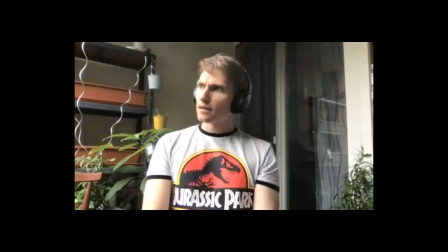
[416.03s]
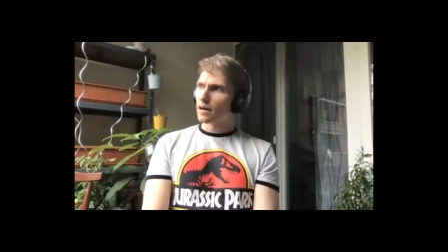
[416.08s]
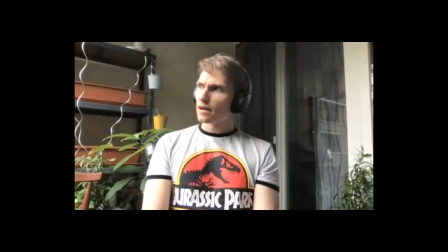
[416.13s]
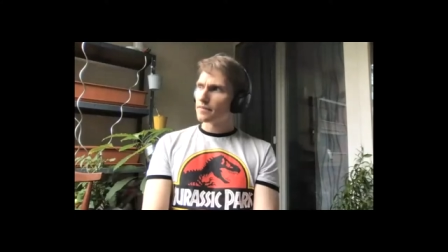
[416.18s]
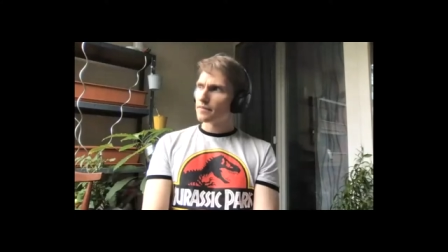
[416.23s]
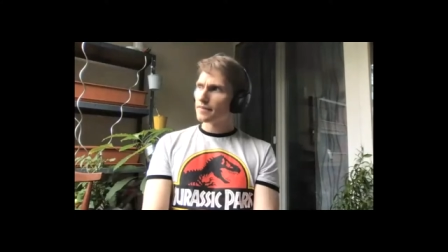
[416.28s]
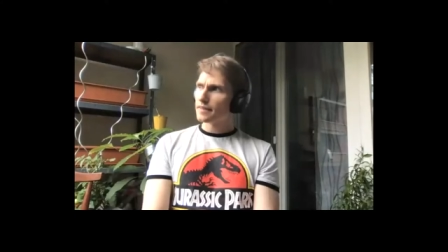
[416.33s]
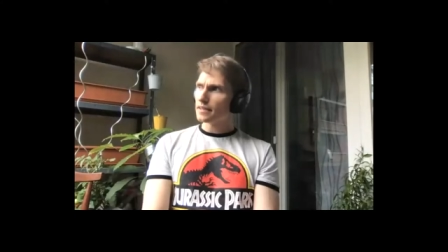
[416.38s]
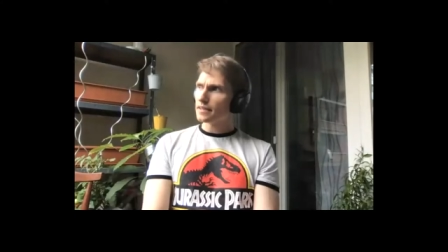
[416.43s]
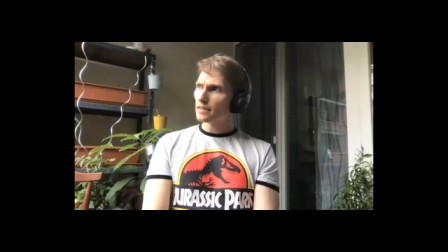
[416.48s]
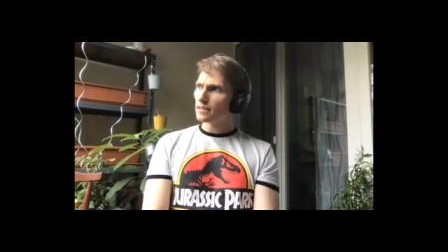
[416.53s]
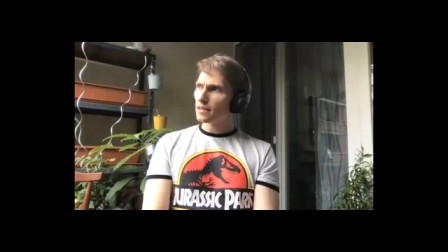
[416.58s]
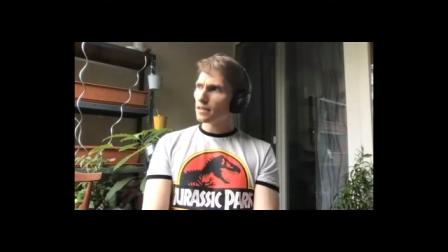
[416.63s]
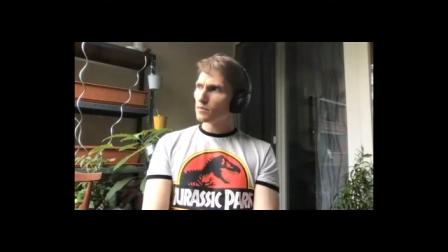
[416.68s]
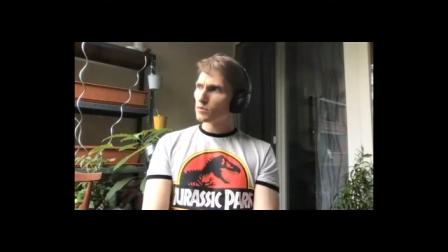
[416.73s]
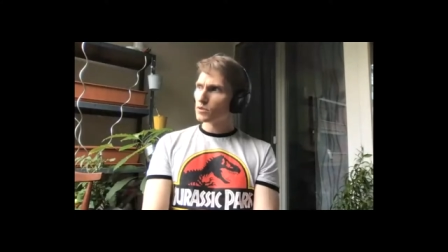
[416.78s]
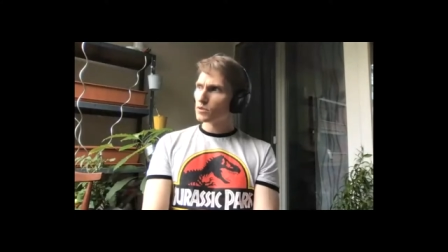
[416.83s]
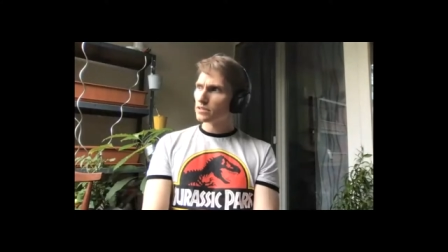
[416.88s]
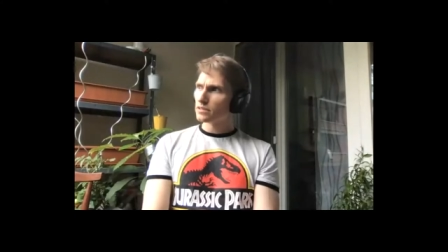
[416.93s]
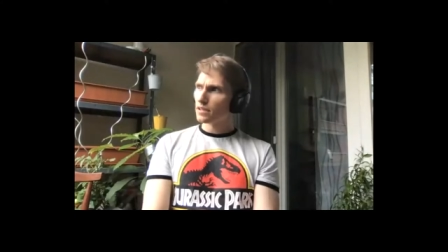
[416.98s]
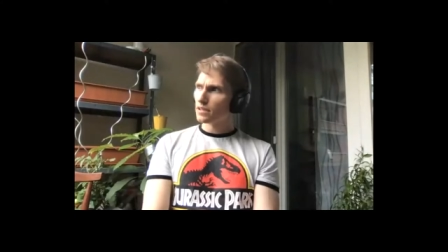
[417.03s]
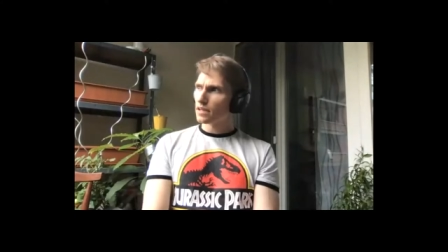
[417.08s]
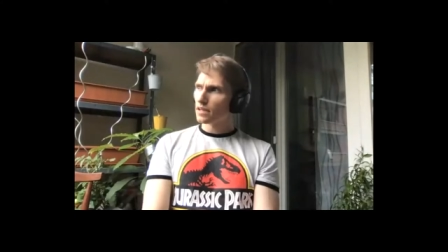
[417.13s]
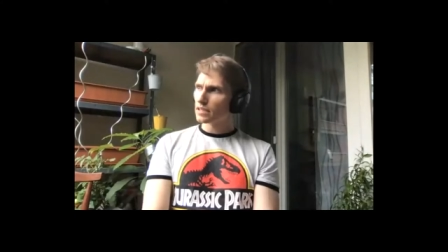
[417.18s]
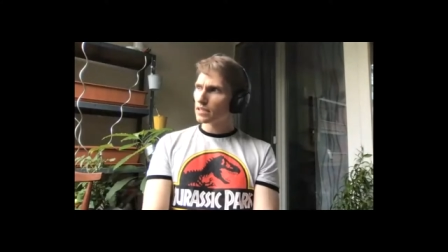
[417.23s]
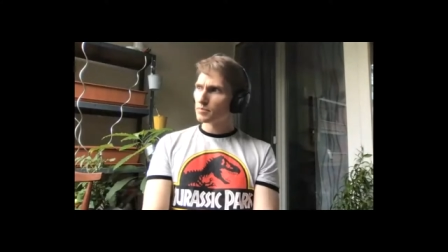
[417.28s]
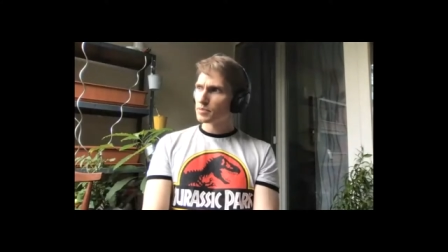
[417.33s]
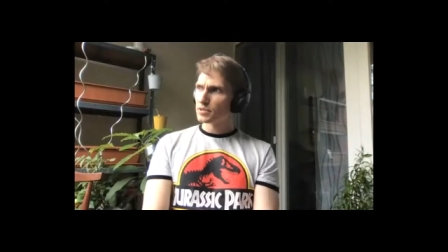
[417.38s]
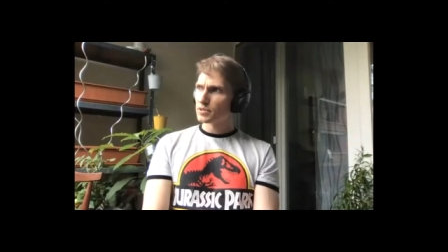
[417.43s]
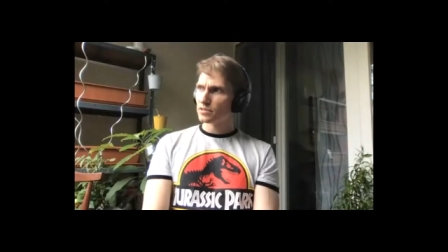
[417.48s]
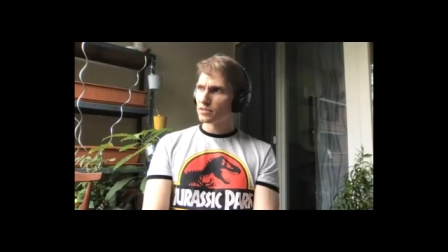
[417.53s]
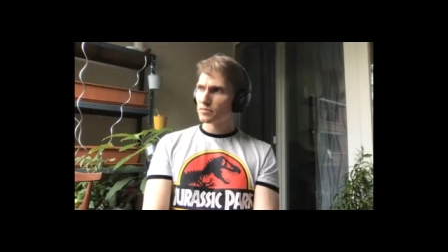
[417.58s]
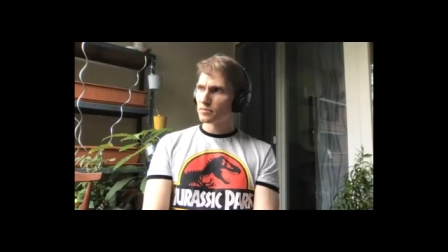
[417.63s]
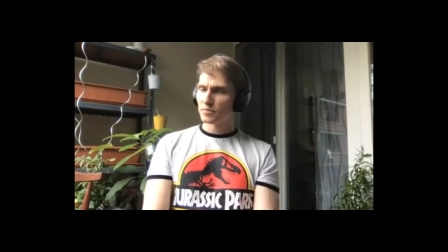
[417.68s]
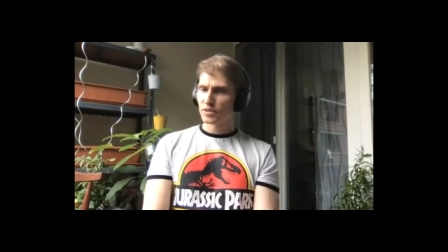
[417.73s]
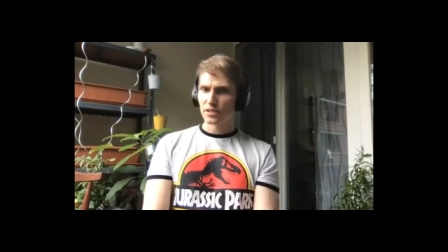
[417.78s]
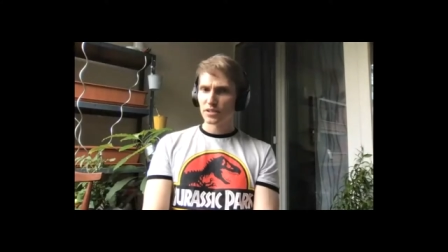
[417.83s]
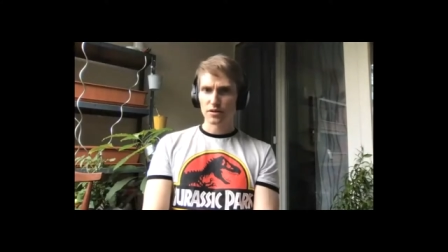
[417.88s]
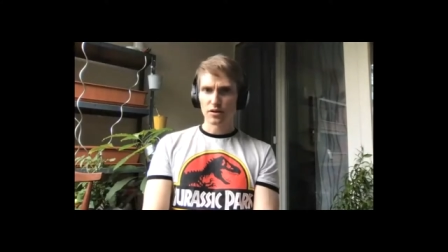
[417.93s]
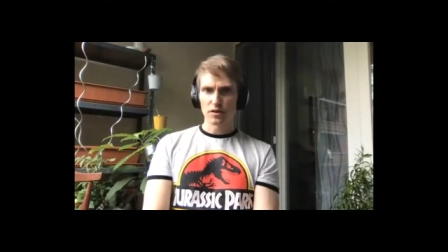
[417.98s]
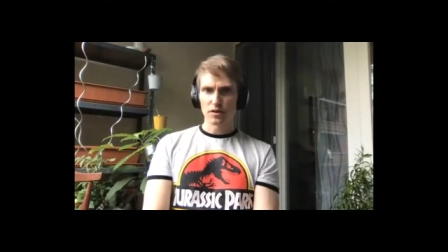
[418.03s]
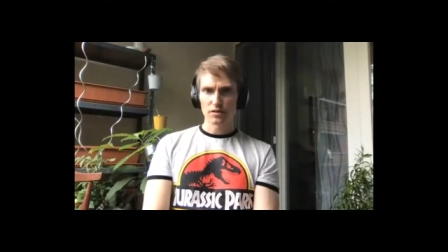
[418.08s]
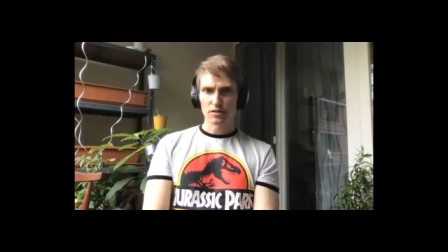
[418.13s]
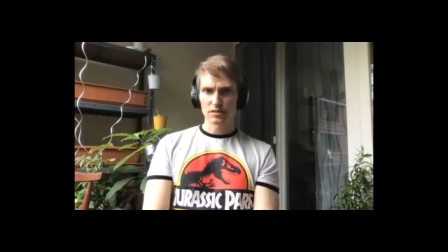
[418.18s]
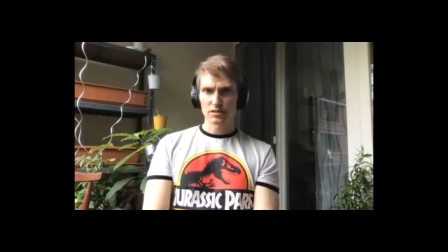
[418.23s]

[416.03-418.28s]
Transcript: I think I was in a lucky position because